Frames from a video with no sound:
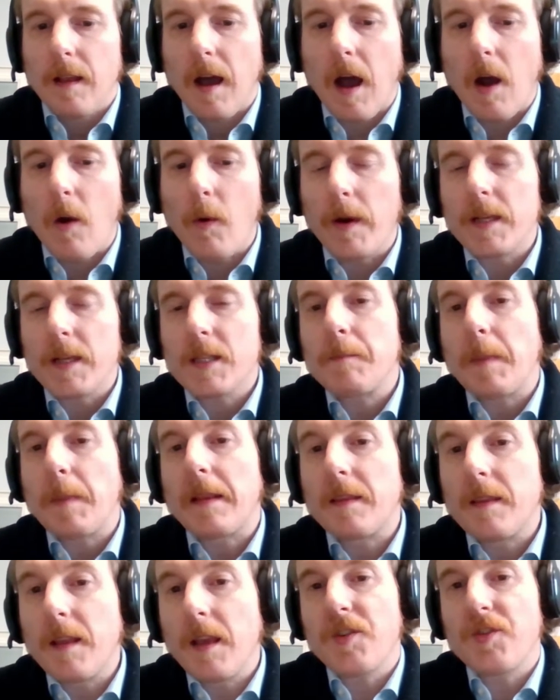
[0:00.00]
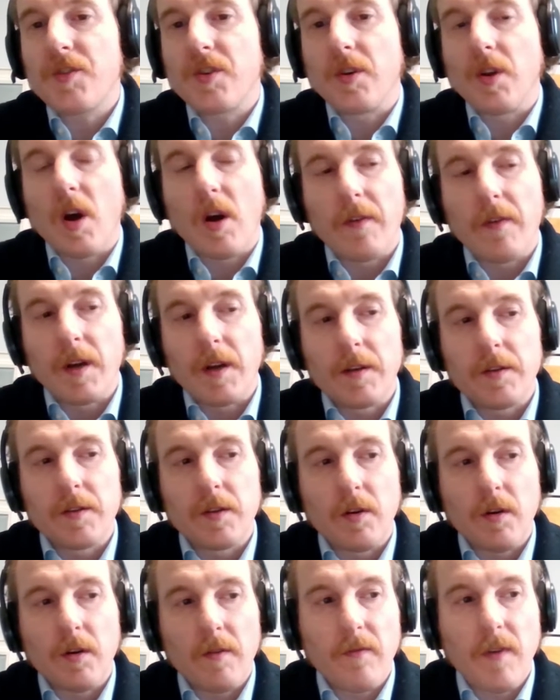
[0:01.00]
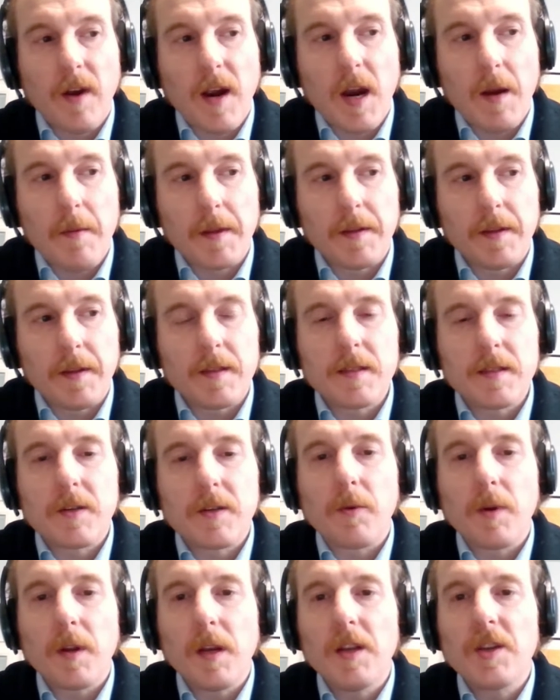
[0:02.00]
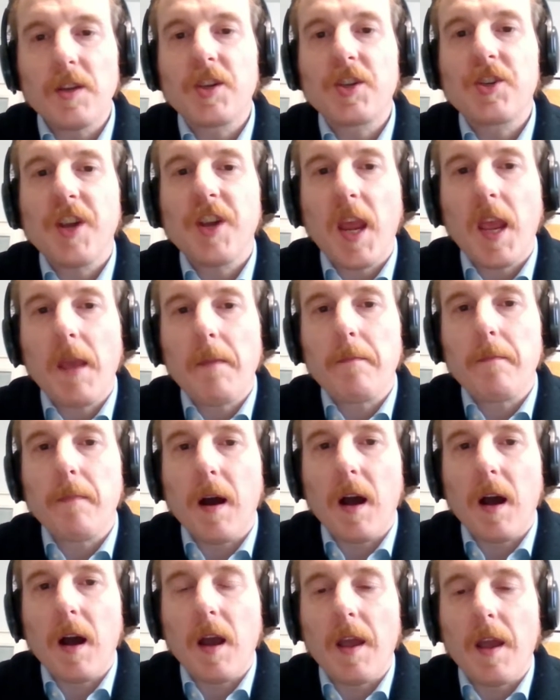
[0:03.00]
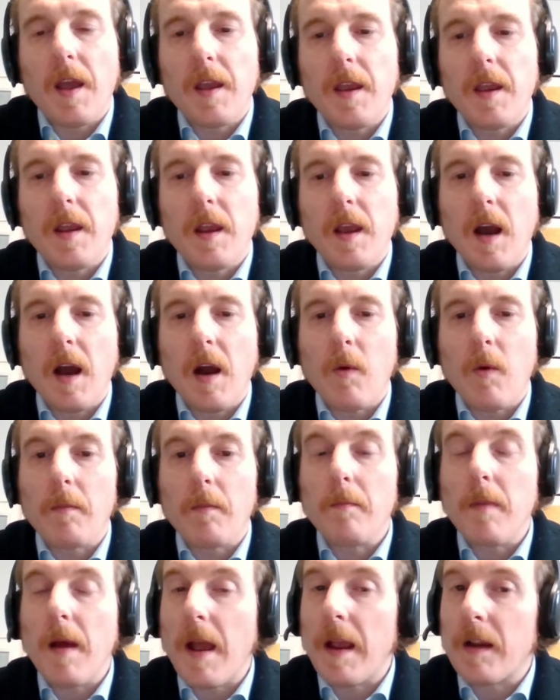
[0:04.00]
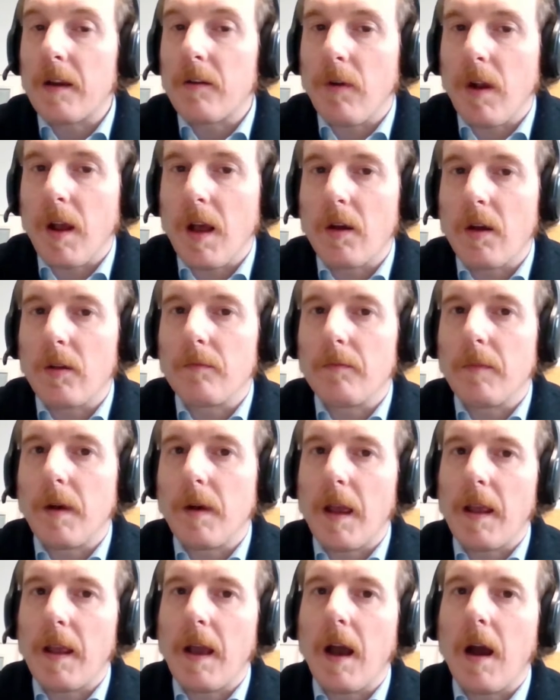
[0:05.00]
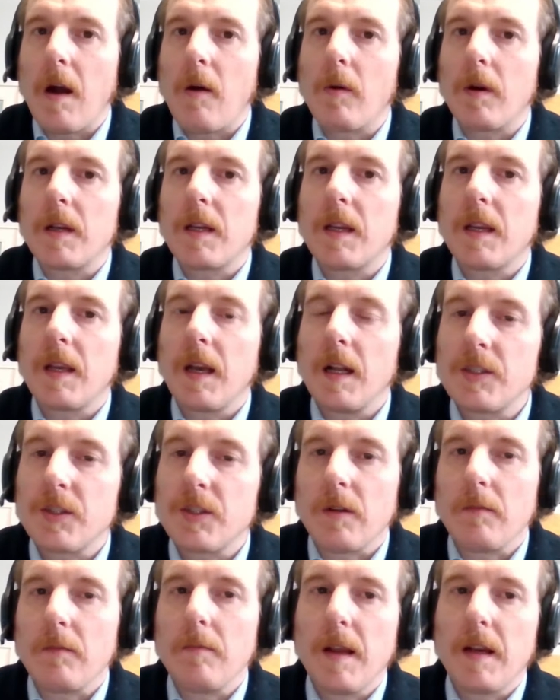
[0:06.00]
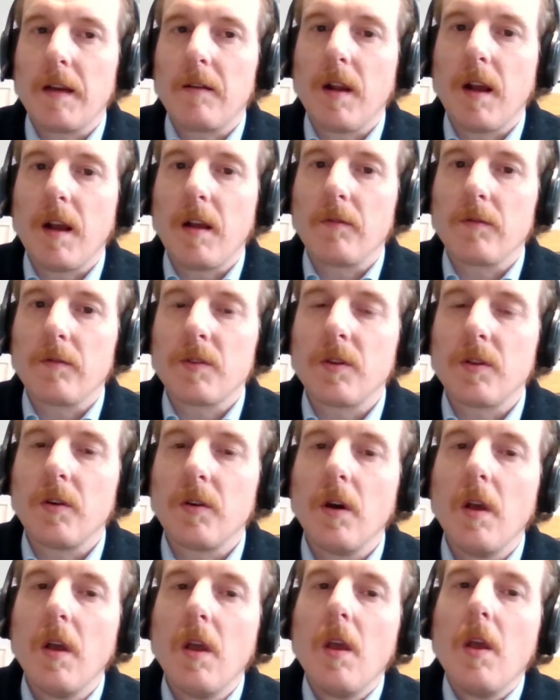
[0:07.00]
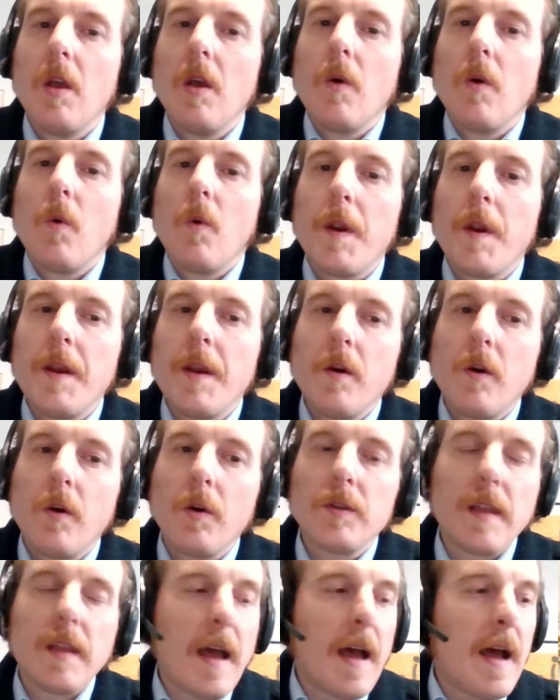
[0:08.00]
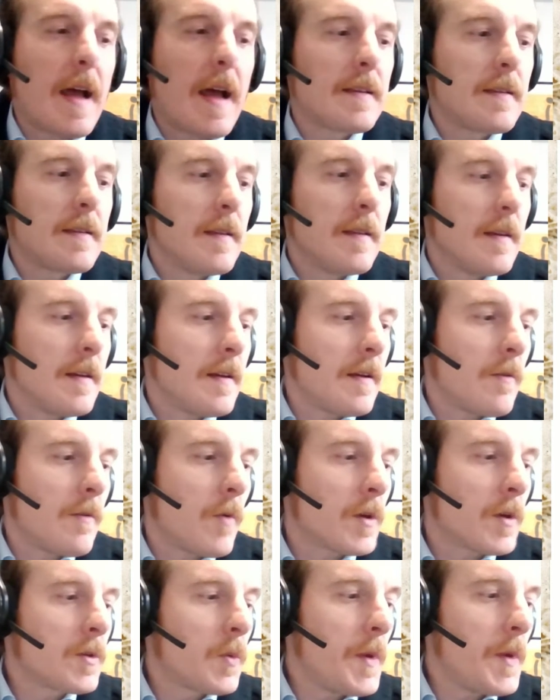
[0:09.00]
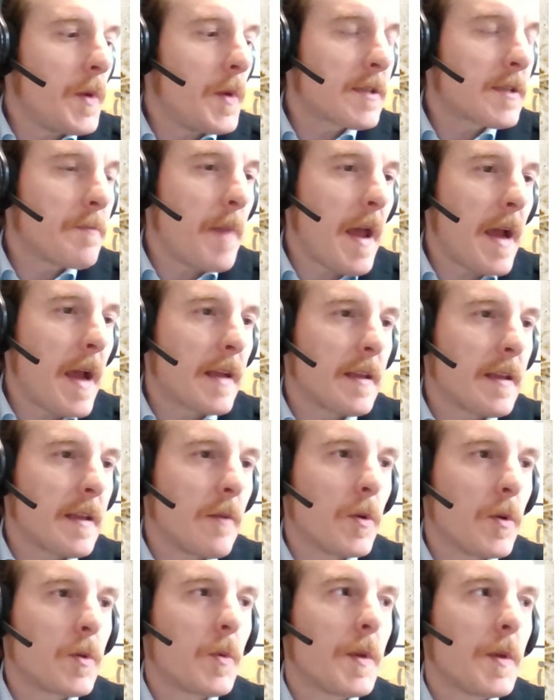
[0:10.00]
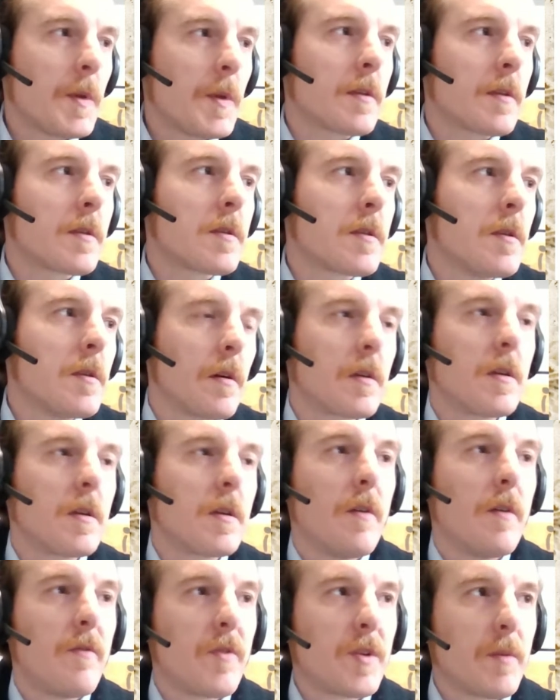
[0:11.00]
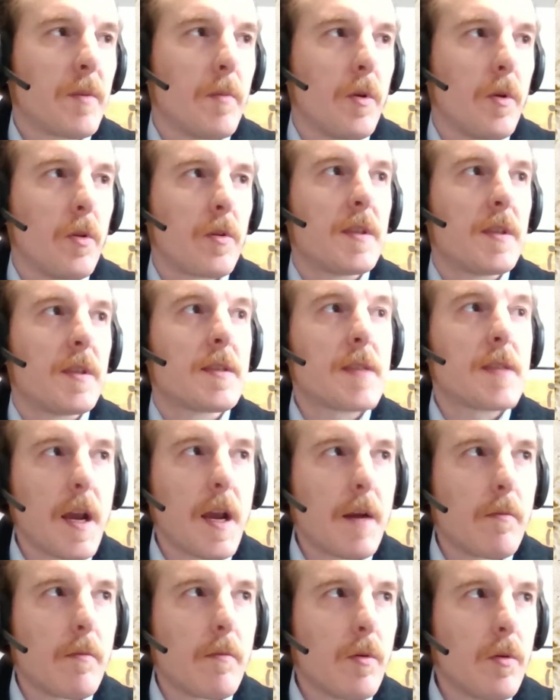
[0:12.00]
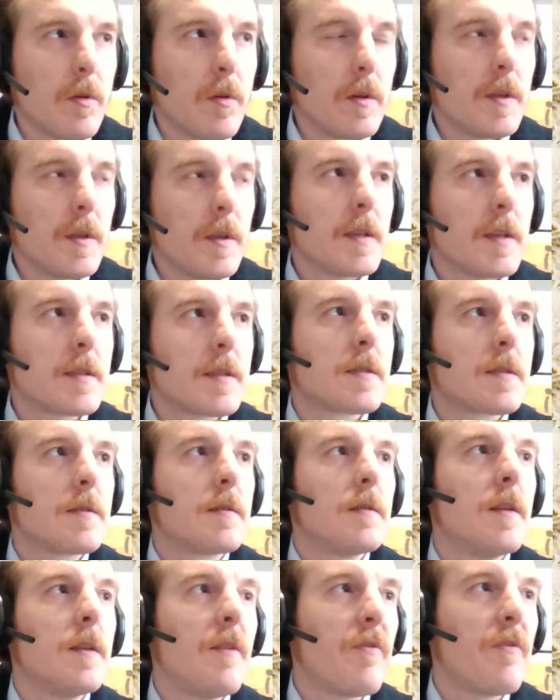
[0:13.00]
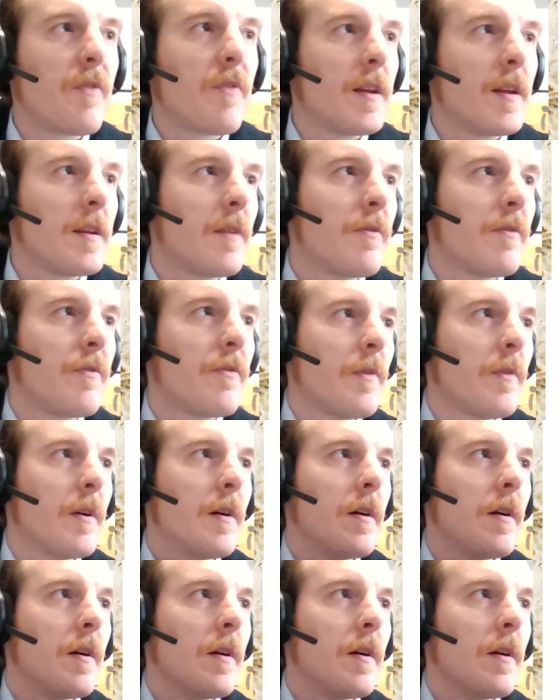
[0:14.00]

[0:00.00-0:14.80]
our expectation of our indoor environment is really shaped by our background, by our cultural background. So we know that what we expect and what we consider comfortable or desirable is different if